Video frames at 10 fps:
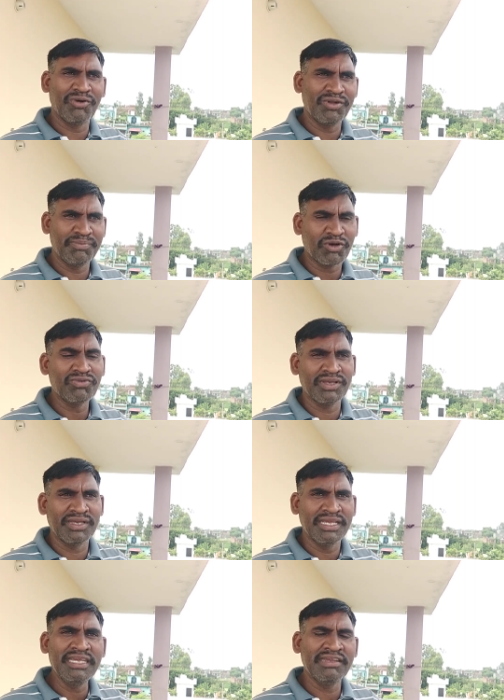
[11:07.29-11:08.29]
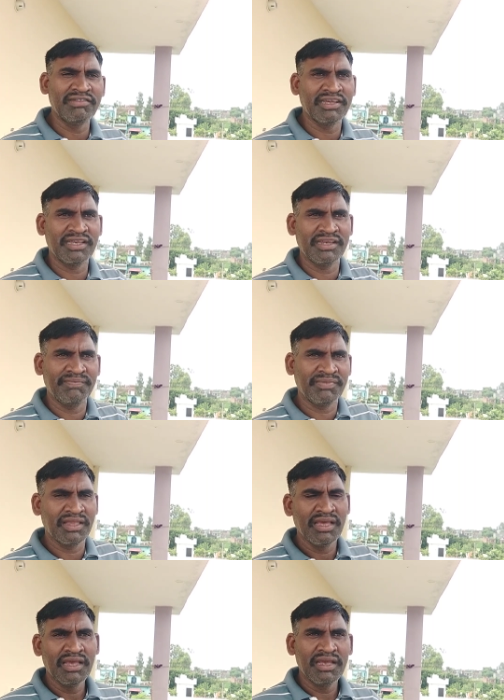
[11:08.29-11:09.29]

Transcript: on because he is a, um,